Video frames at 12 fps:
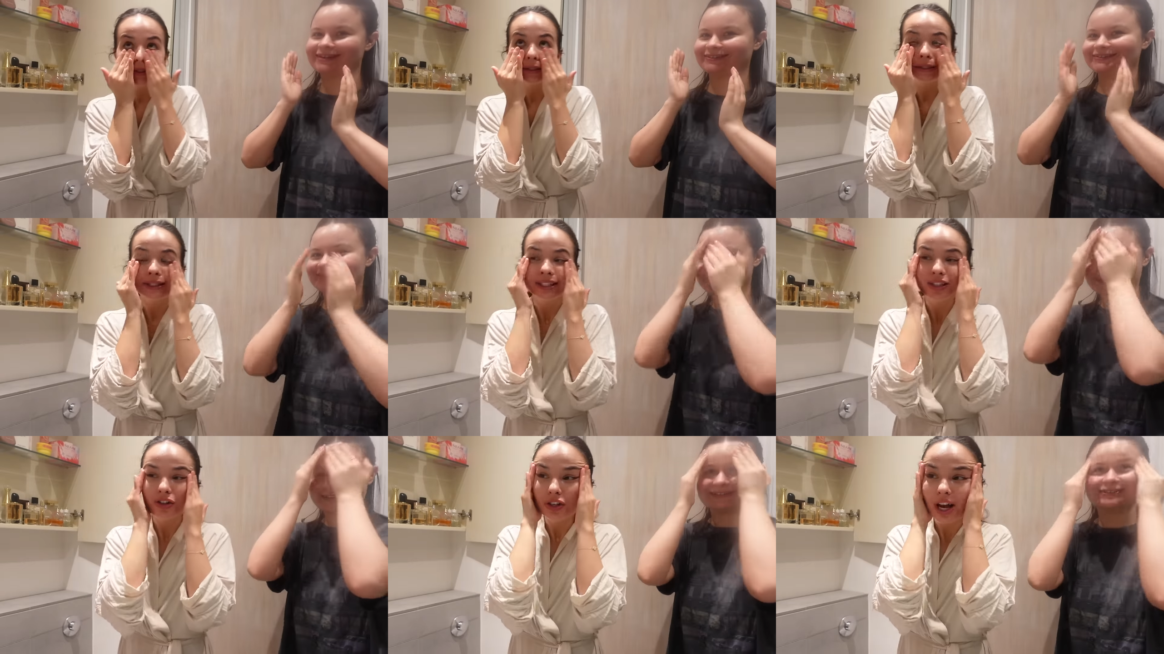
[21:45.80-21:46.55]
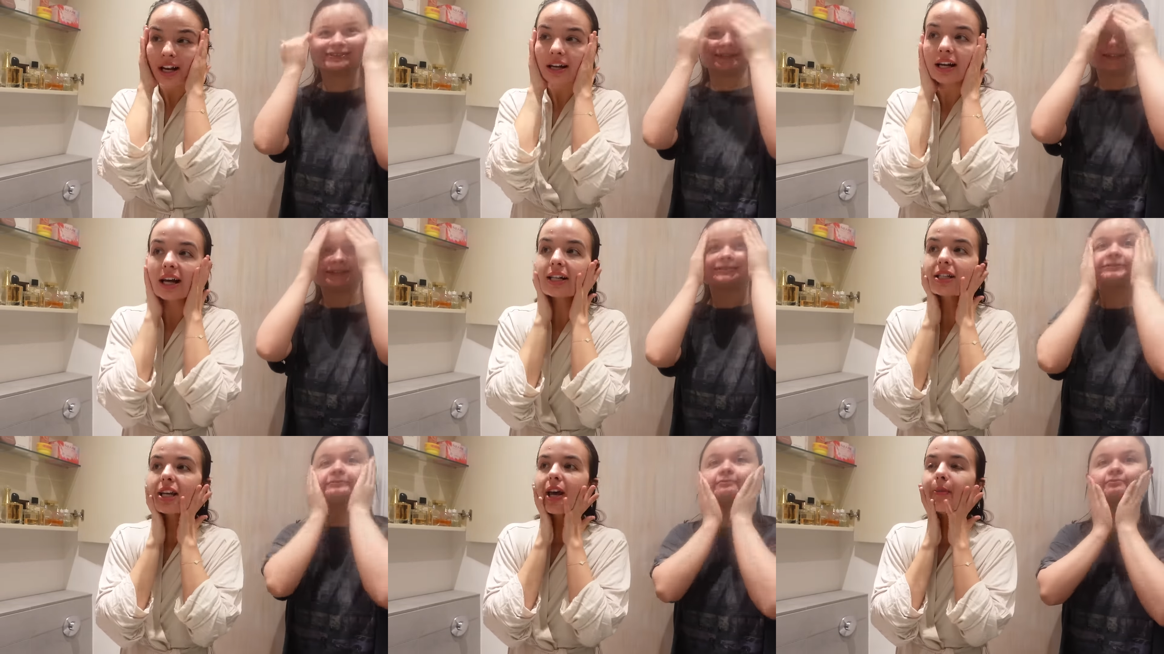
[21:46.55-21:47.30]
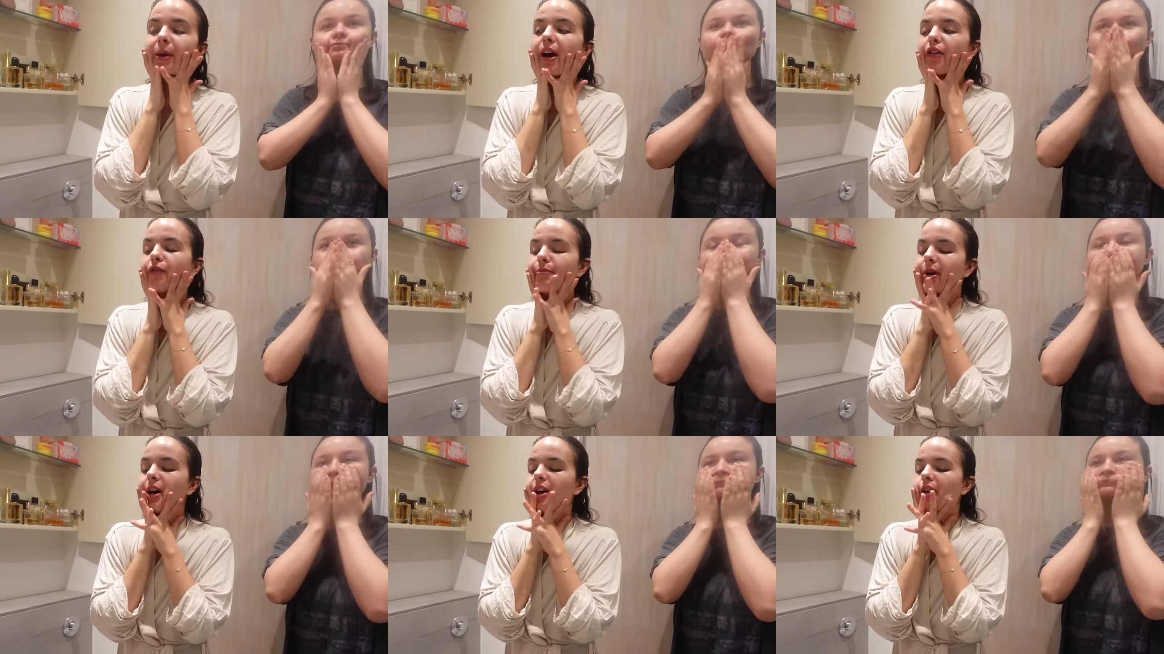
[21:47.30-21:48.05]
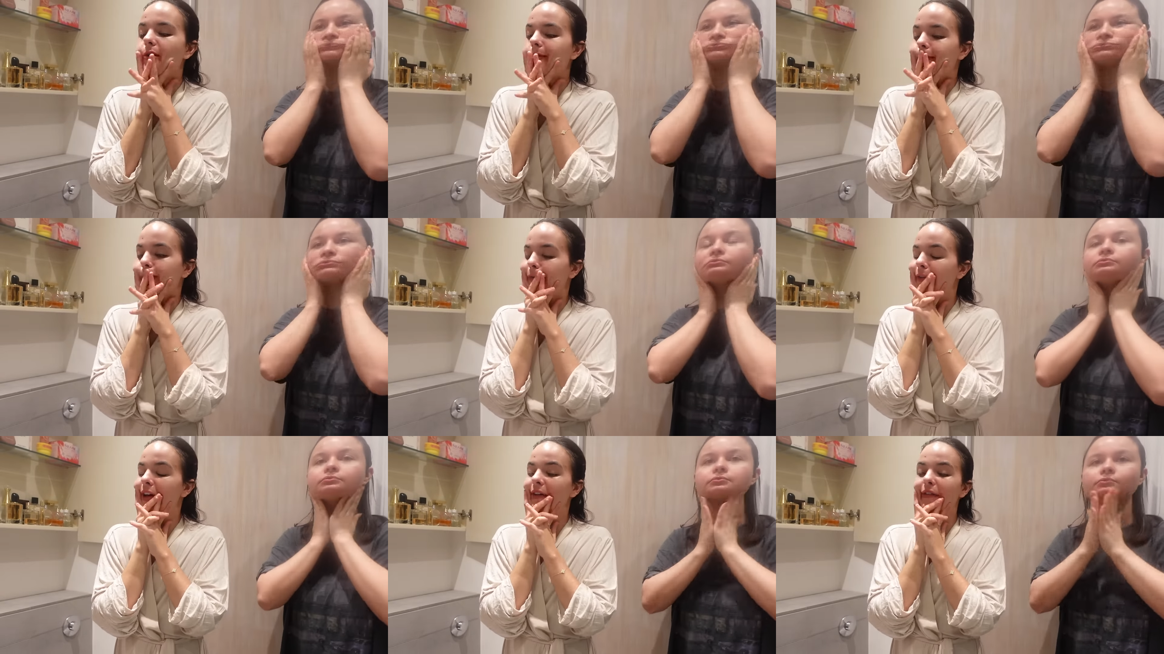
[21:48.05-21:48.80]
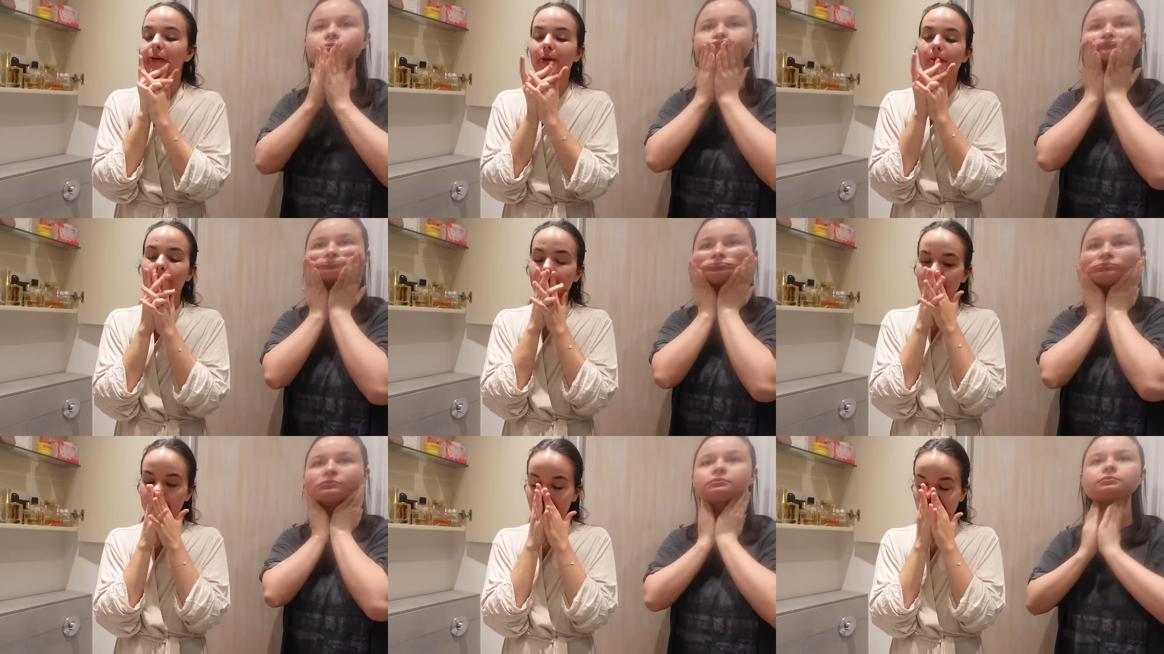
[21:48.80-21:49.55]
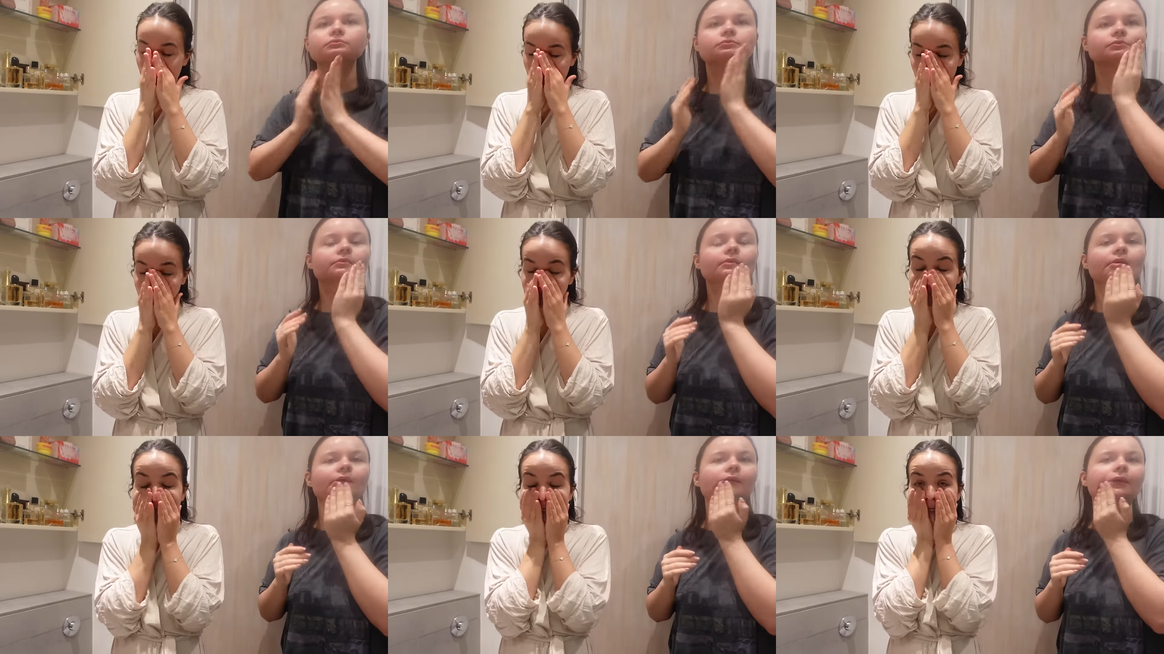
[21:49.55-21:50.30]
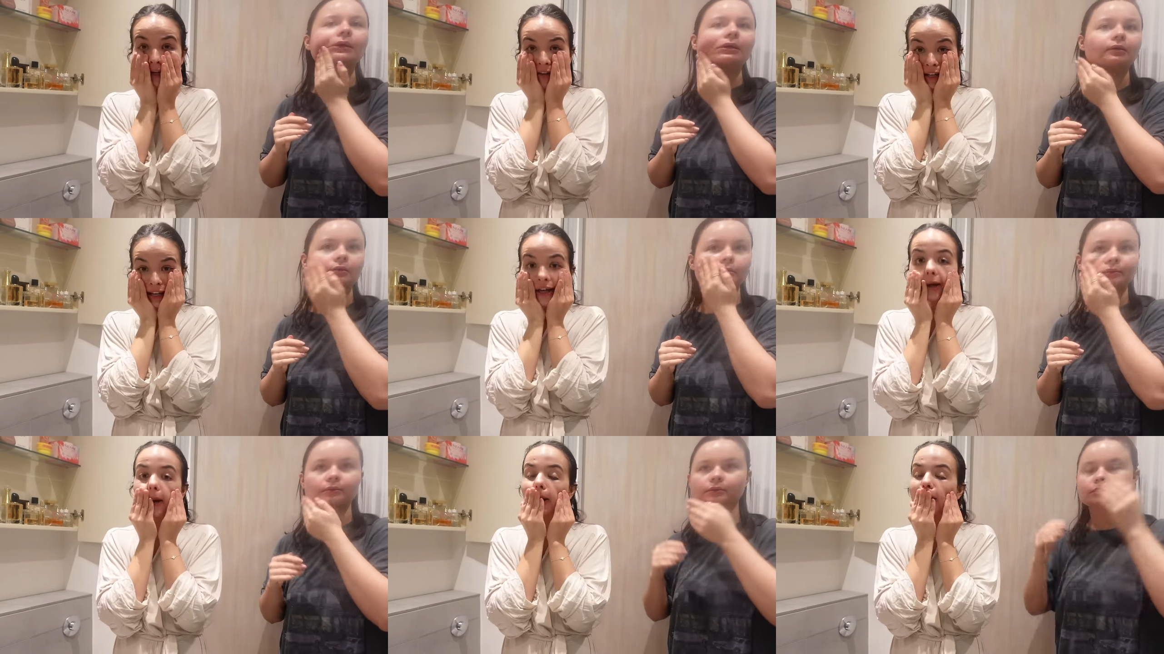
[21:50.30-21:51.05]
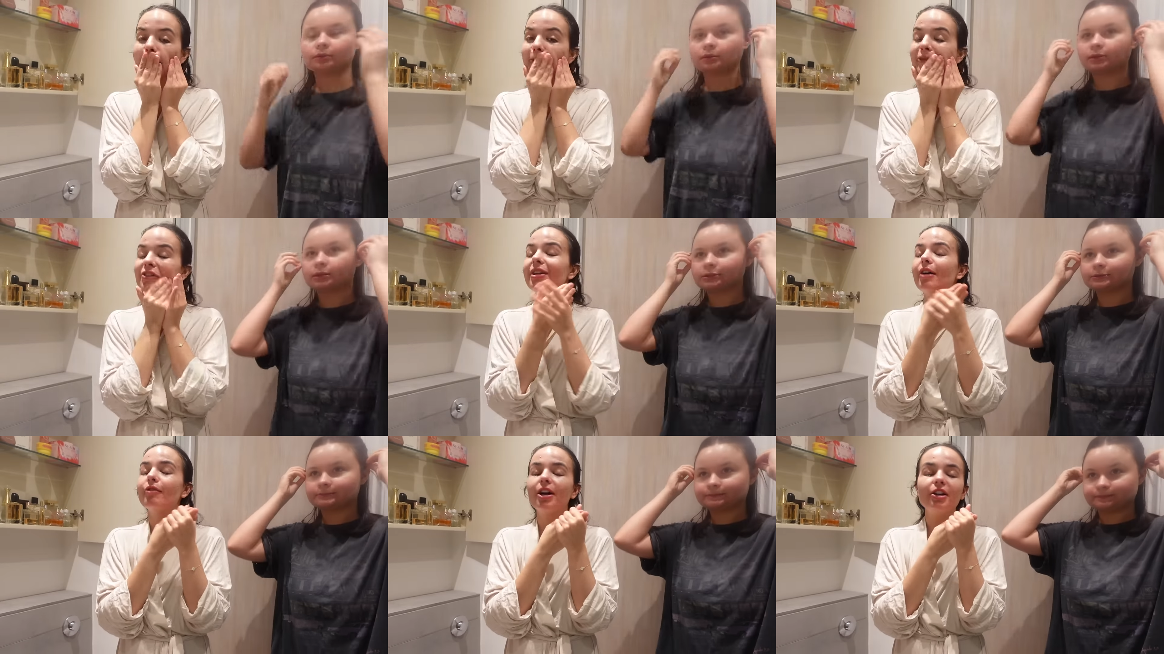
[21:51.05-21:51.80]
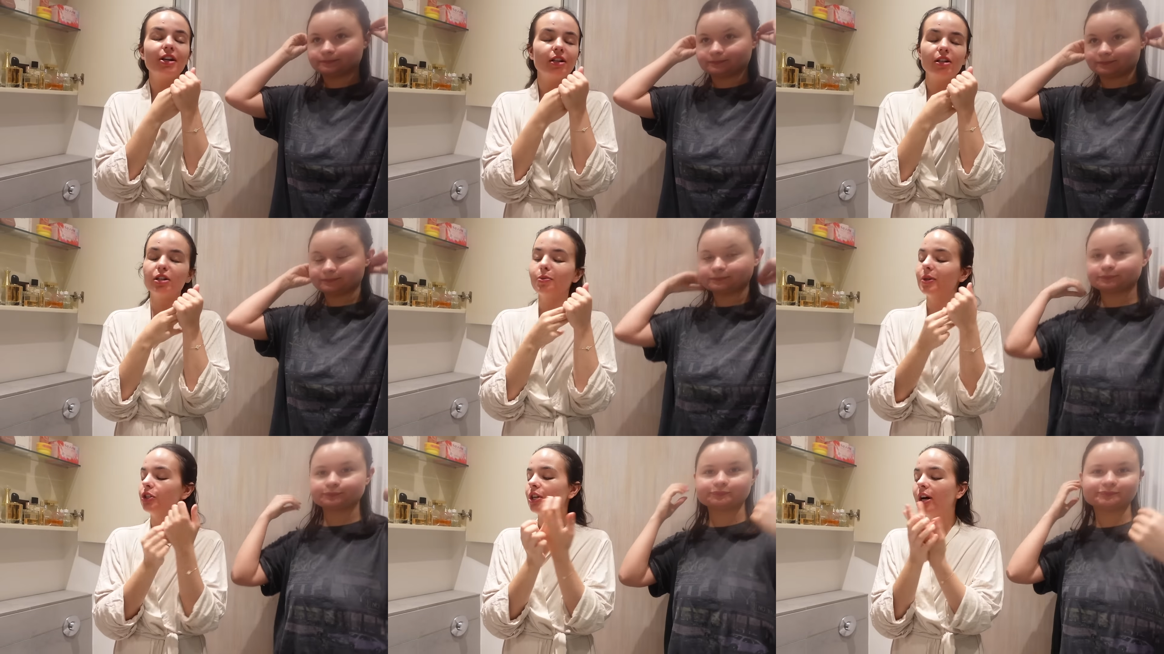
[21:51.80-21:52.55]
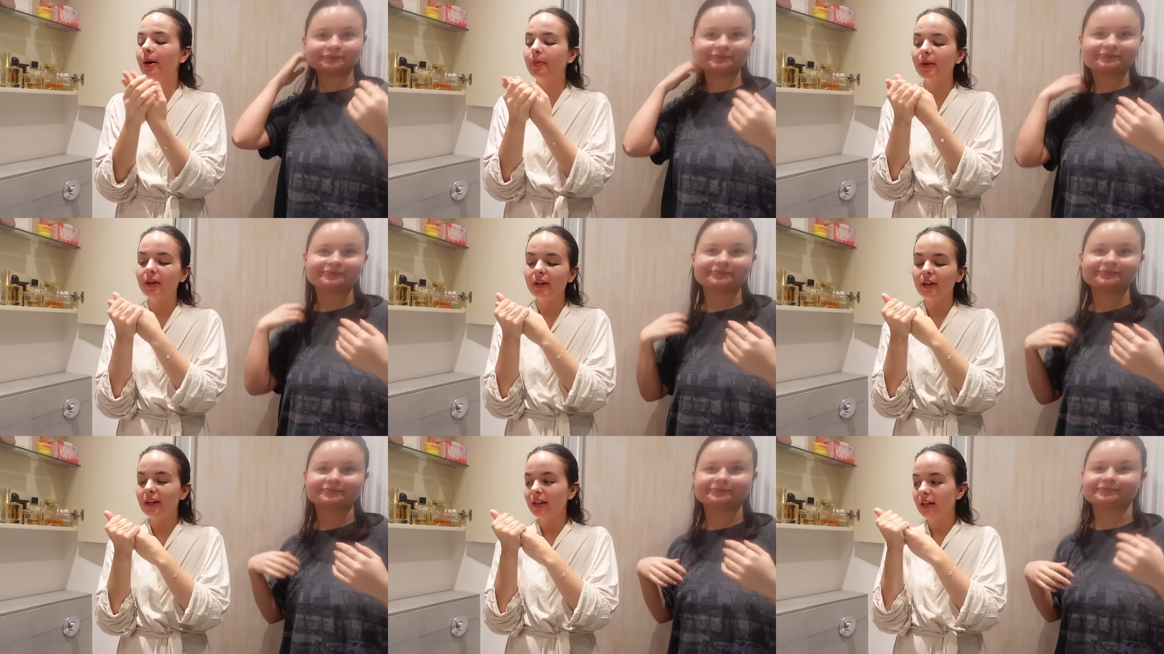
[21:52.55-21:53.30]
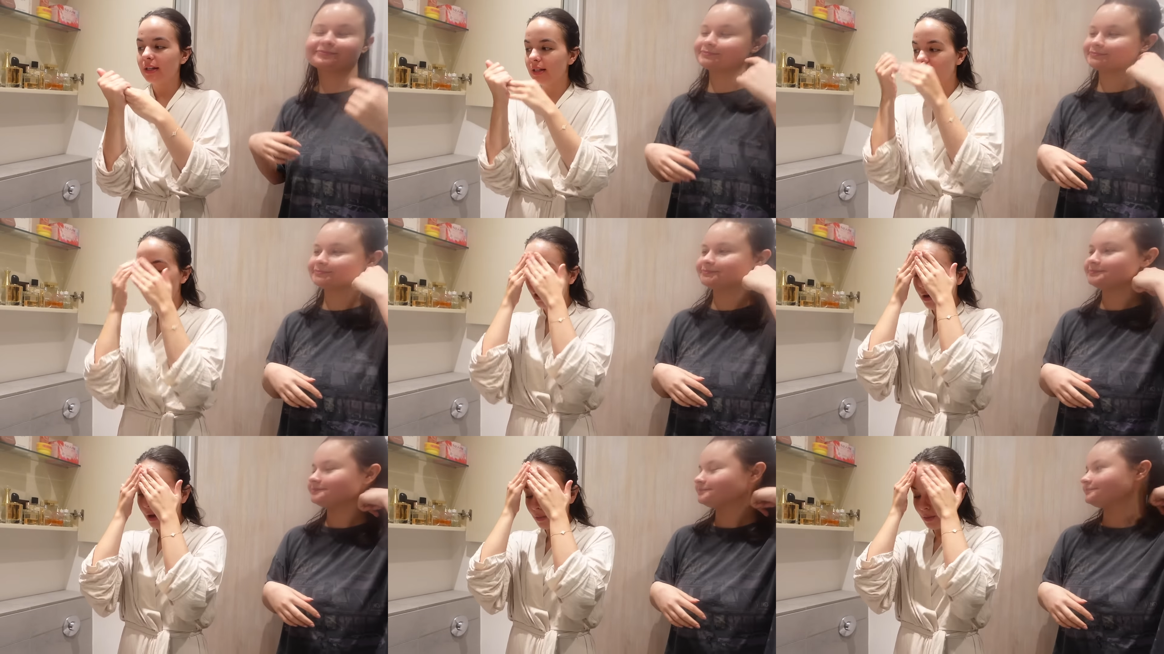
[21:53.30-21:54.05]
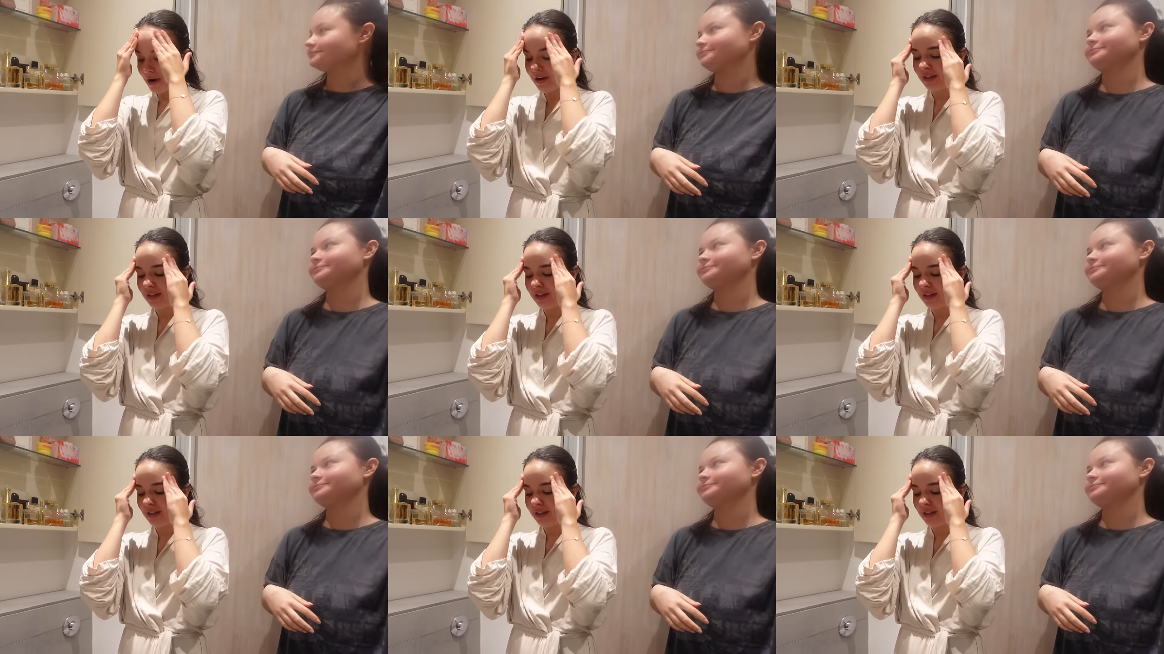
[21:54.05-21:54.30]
Speaker 1: old. Jalen had to get me out of my um, fluffy one because I, I literally live in it. She was like, right, you need to switch it up. So I'm wearing